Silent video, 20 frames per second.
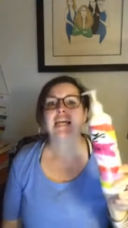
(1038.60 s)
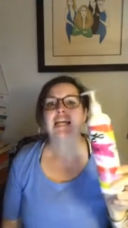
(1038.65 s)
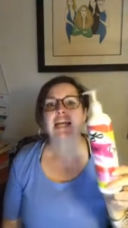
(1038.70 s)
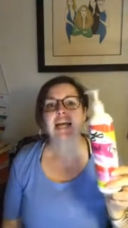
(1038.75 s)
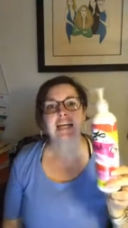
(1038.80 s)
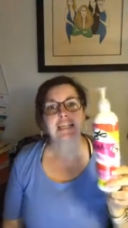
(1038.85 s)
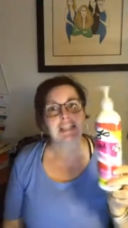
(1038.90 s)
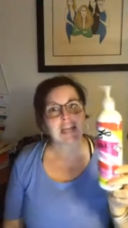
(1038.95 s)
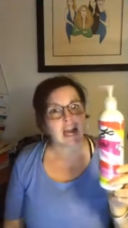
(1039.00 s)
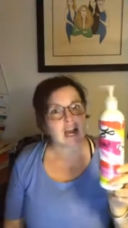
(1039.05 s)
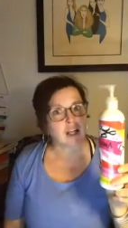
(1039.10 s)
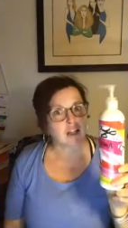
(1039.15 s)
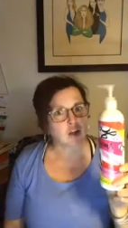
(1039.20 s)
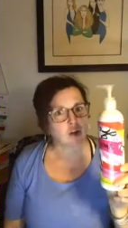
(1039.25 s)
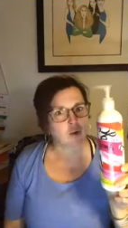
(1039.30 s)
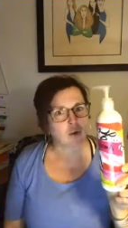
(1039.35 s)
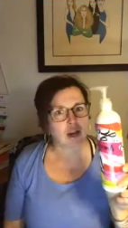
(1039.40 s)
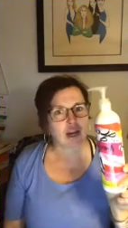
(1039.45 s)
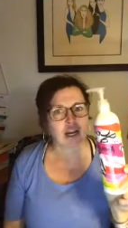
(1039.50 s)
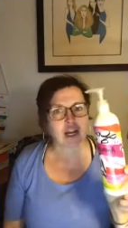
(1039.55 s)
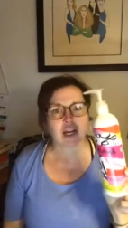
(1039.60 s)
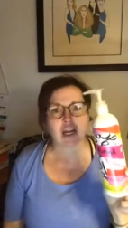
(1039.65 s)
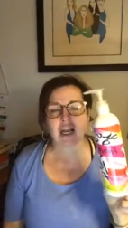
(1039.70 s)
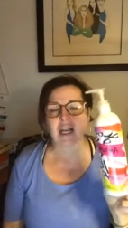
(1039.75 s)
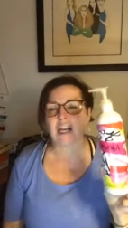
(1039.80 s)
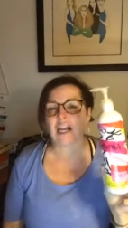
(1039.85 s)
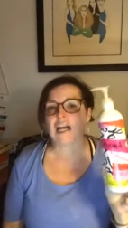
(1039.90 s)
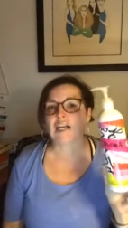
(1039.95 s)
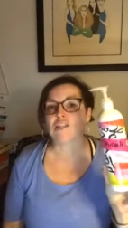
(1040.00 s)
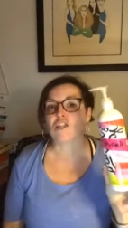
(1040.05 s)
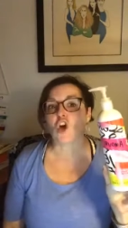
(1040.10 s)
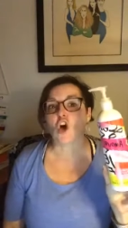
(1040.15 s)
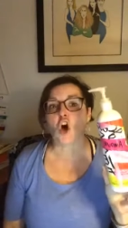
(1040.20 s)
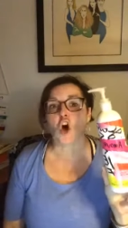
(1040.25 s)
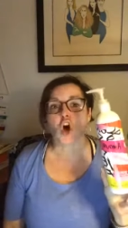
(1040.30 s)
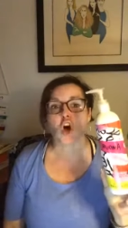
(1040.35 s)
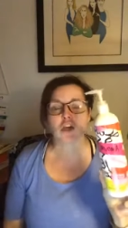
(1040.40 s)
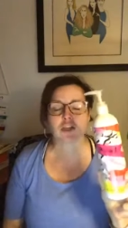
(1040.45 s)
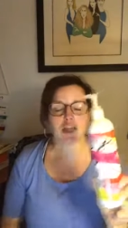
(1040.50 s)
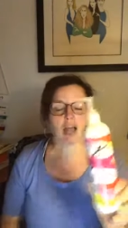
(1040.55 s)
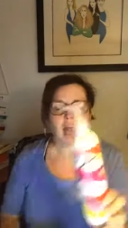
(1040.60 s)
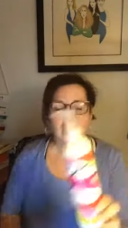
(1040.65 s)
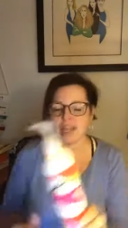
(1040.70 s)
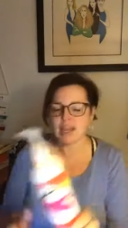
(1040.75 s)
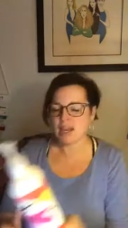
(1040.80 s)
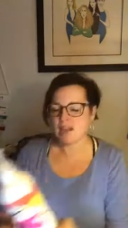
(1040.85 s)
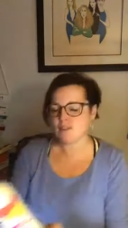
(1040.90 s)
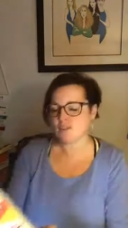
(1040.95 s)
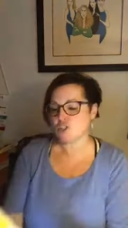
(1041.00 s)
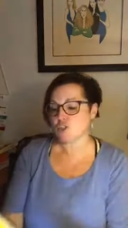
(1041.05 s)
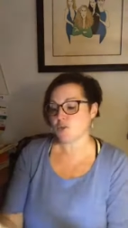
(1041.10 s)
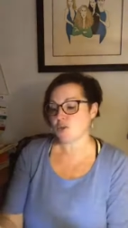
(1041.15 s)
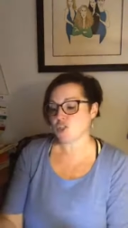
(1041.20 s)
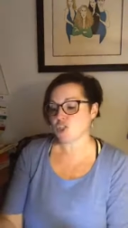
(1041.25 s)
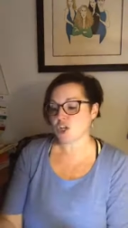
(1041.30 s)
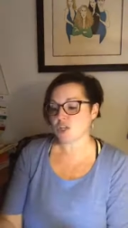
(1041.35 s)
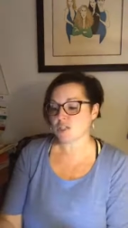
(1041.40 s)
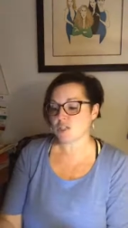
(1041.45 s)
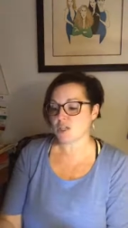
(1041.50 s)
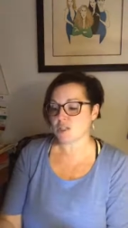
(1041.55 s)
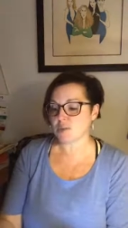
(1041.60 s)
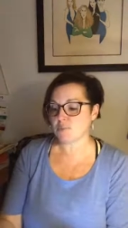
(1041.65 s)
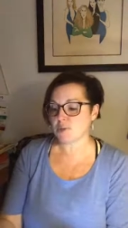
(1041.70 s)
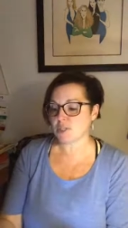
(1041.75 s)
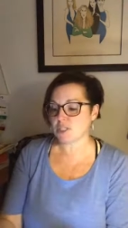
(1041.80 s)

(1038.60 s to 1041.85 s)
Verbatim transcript: It has aloe in it. It has all, I can't even do it justice.